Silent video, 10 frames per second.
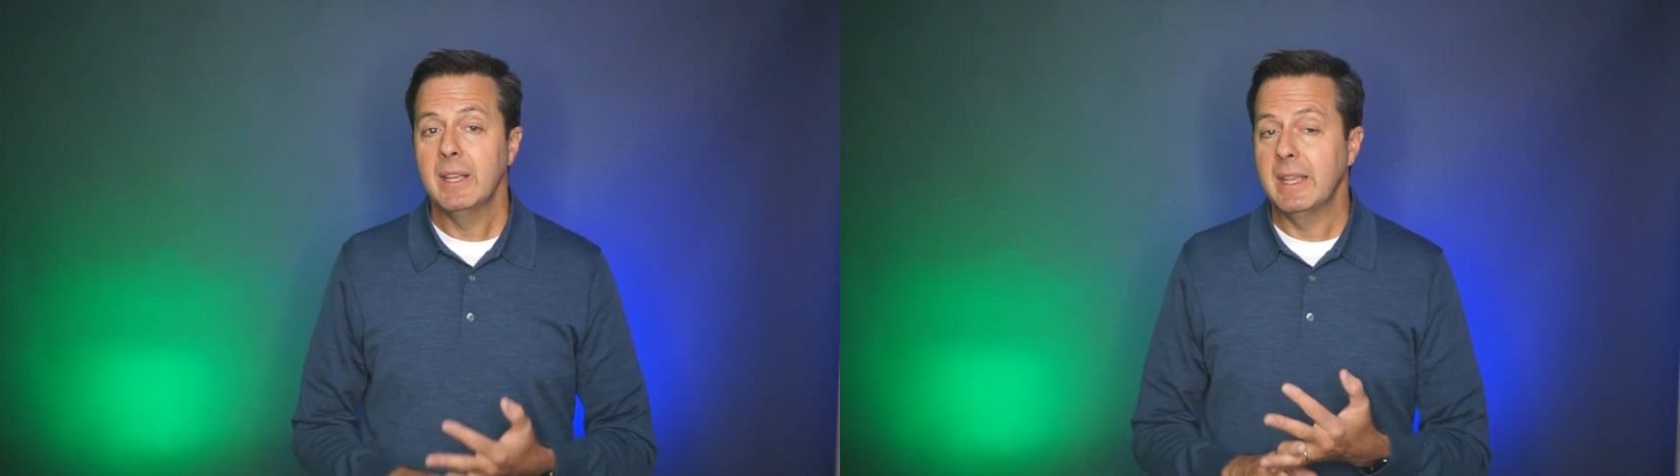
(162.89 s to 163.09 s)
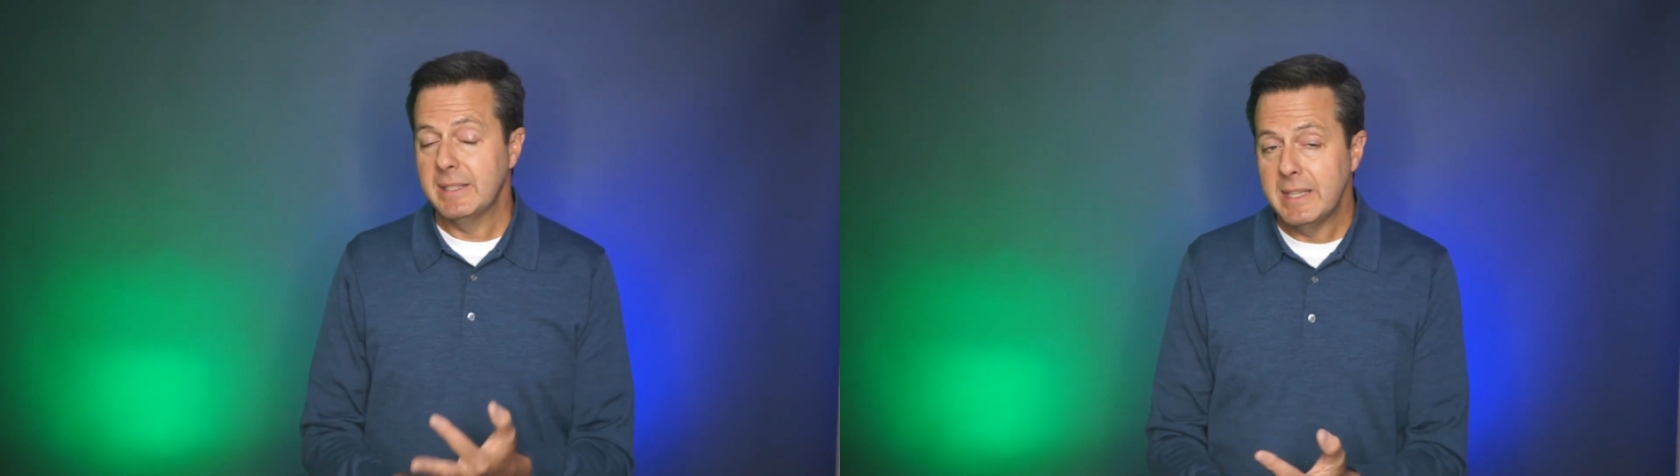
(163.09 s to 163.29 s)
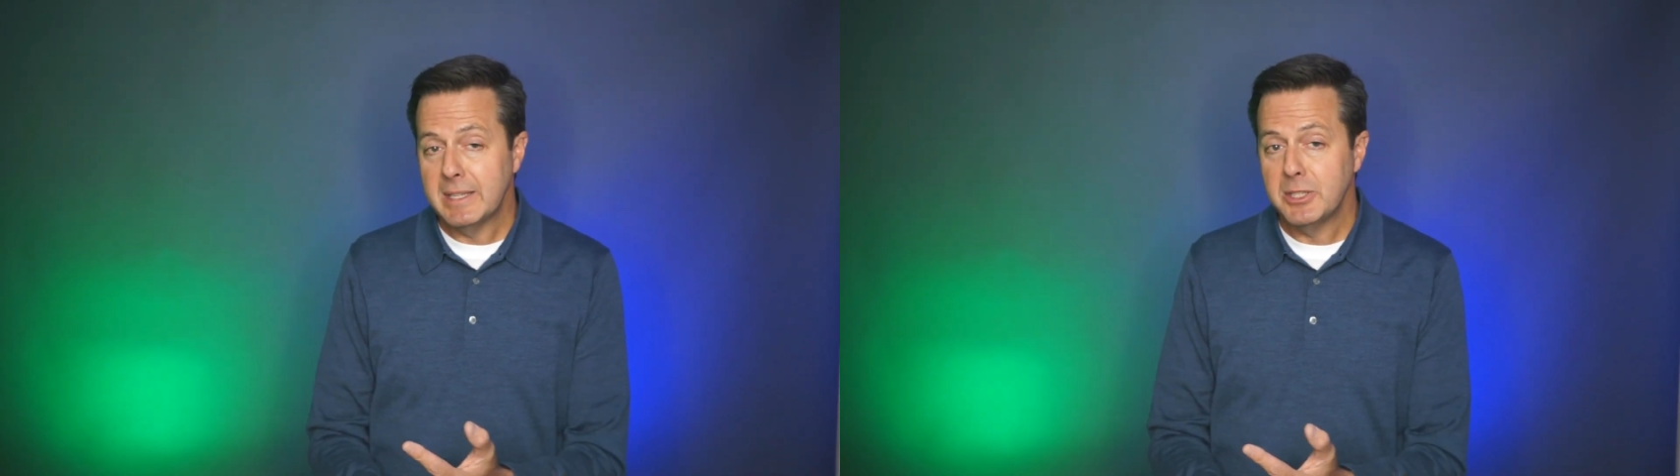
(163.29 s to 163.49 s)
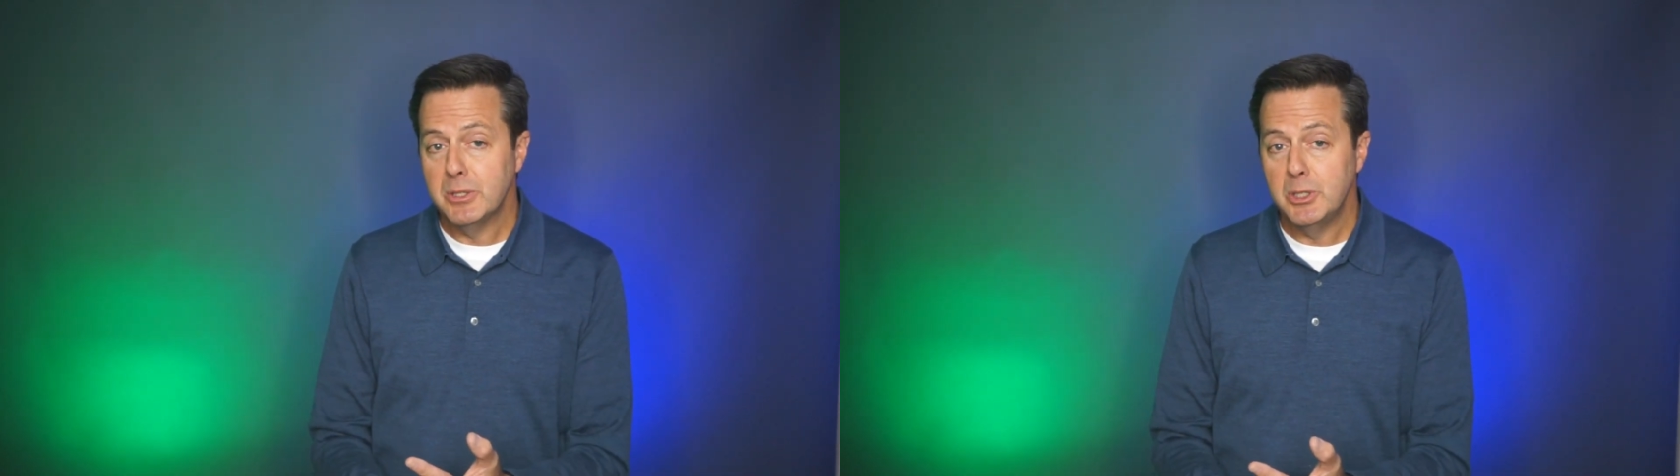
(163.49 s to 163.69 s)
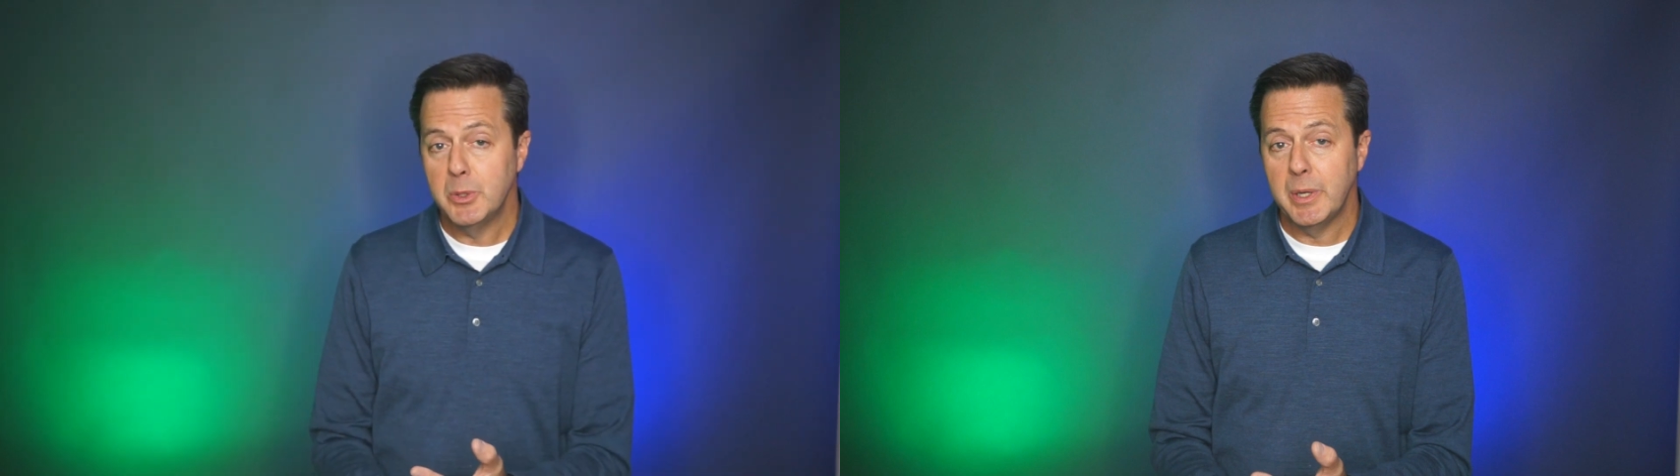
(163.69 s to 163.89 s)
Get that to
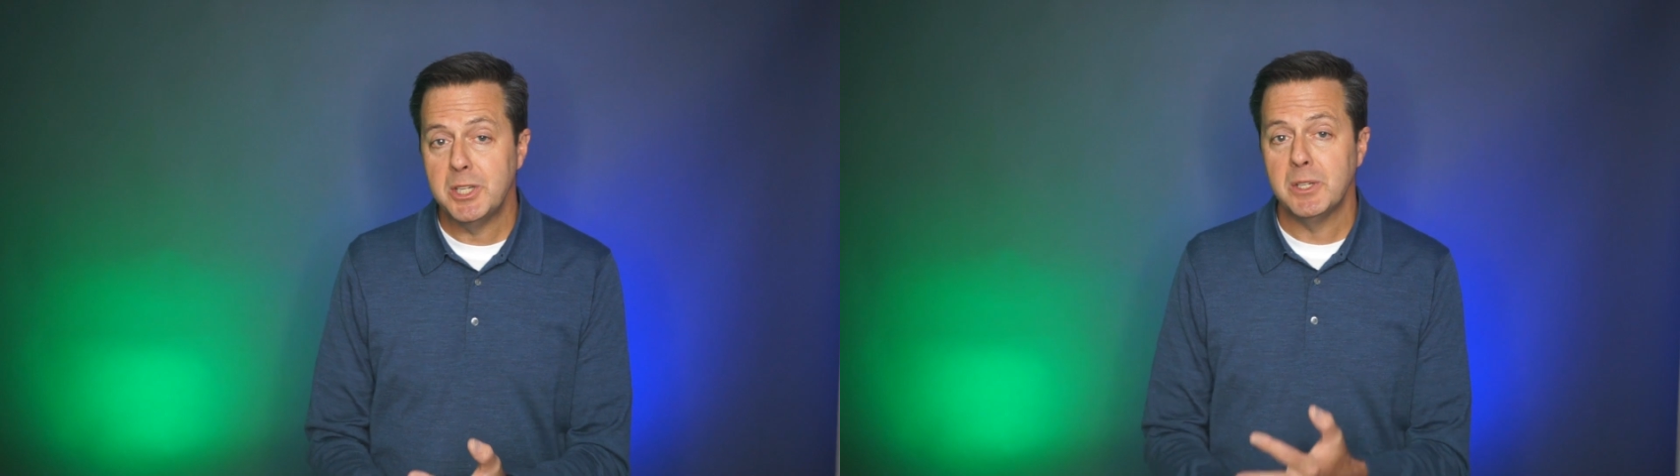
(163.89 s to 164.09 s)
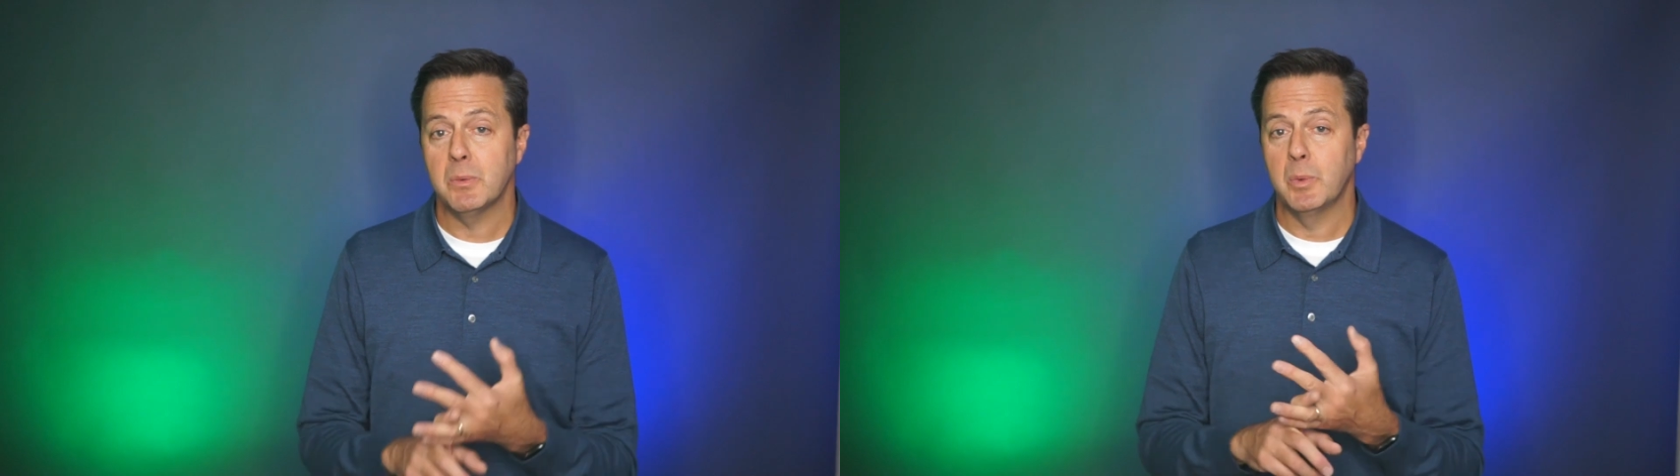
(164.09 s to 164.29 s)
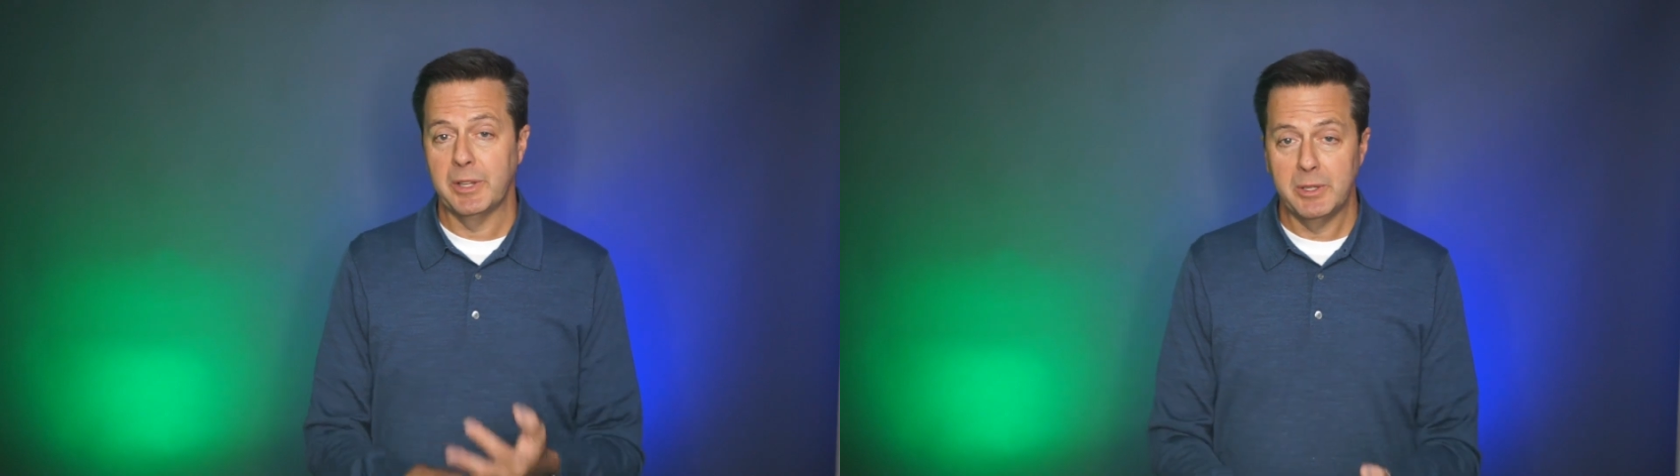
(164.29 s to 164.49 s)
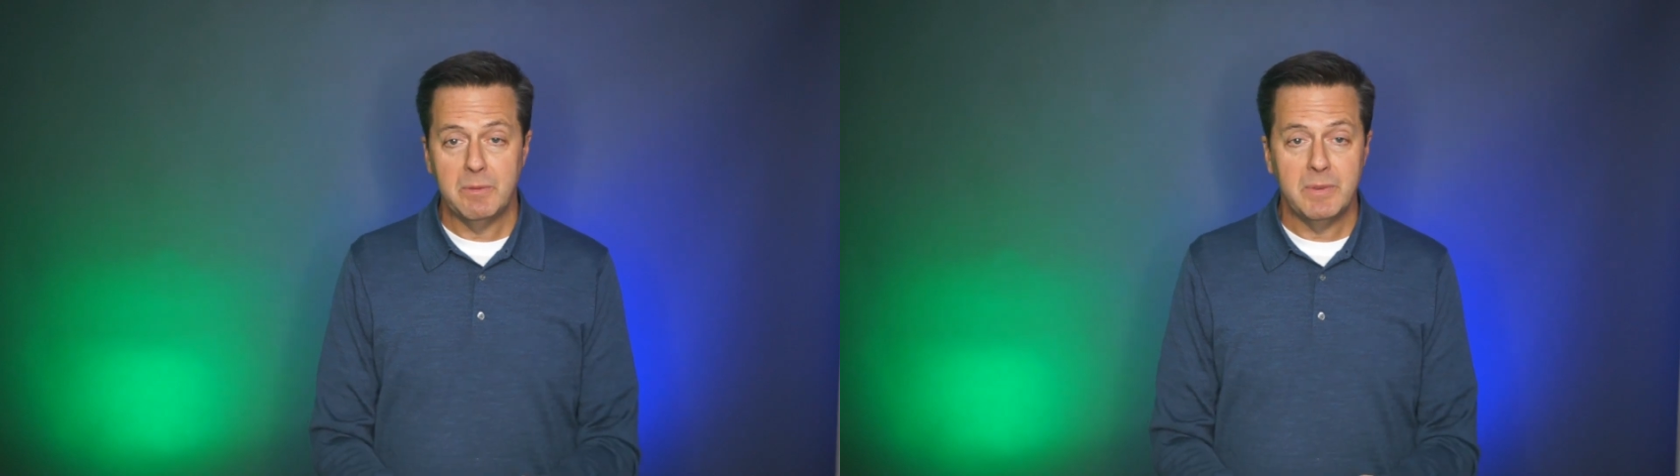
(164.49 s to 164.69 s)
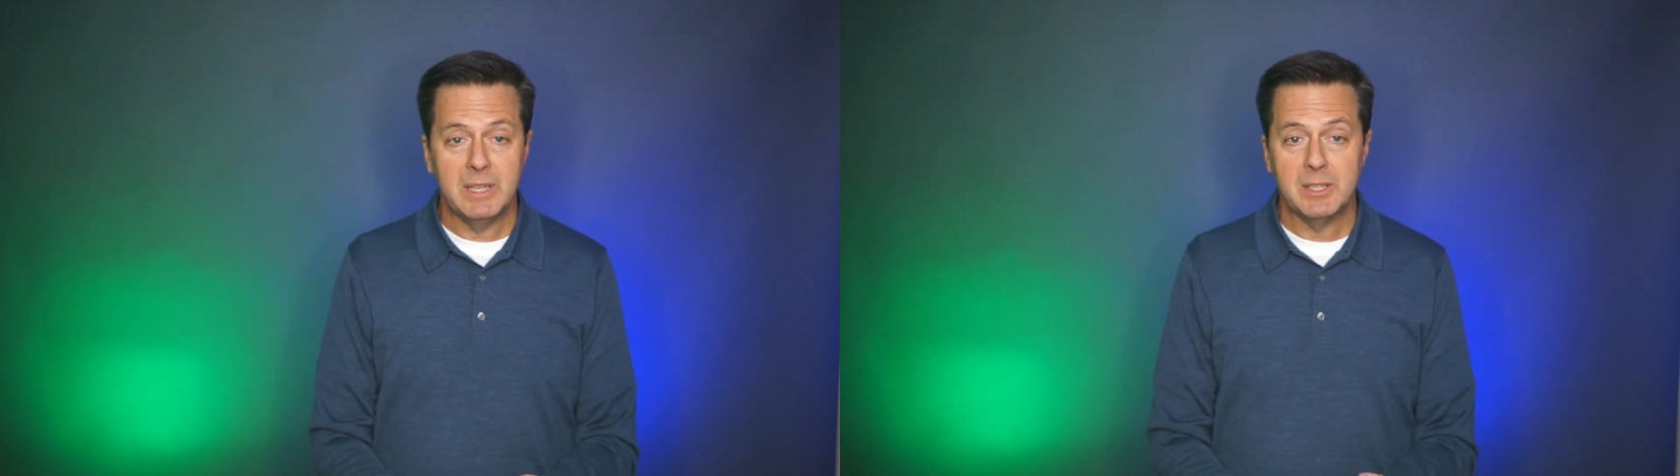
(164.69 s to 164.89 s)
your new agent well in
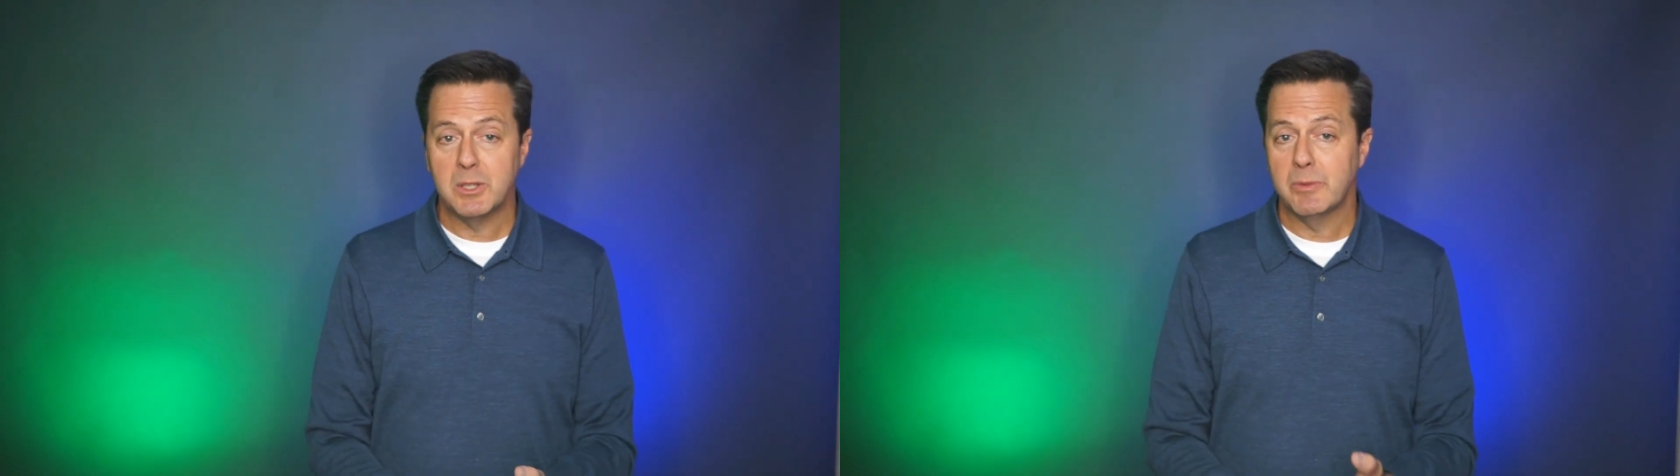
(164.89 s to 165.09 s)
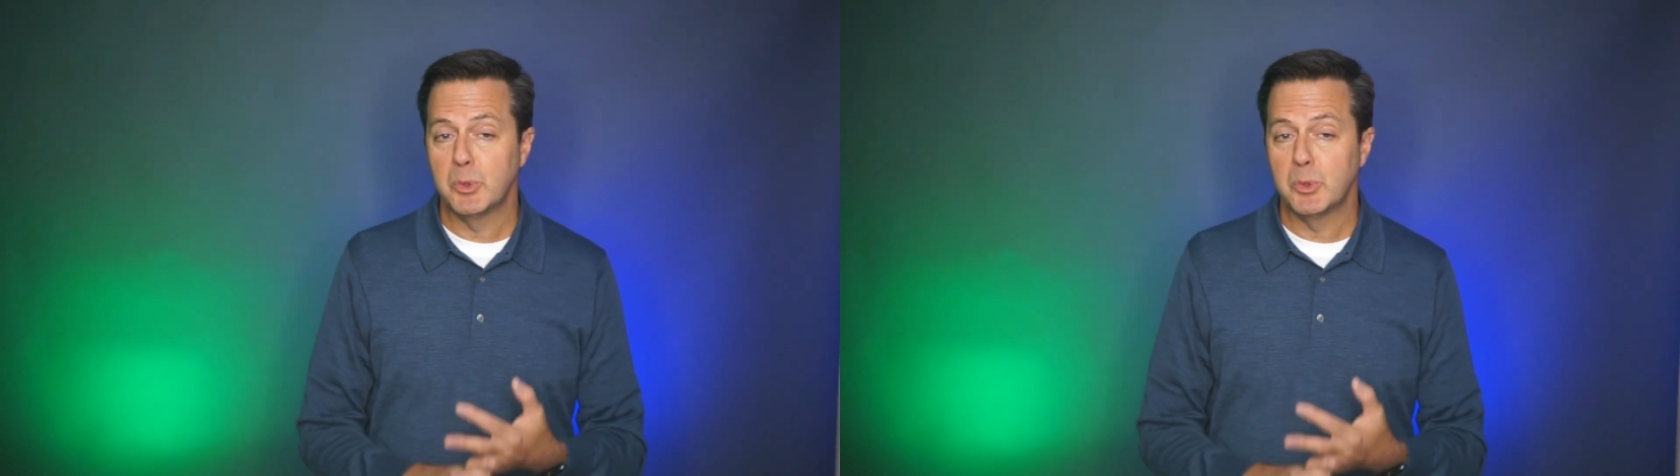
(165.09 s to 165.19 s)
advance of